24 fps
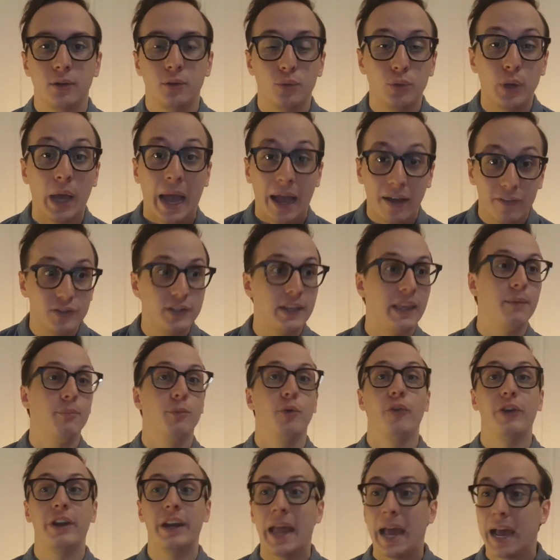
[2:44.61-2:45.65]
have seen that
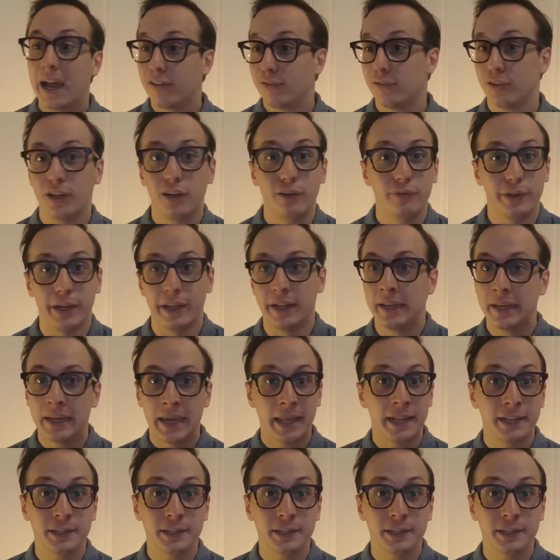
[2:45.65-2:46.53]
movie and have loved it.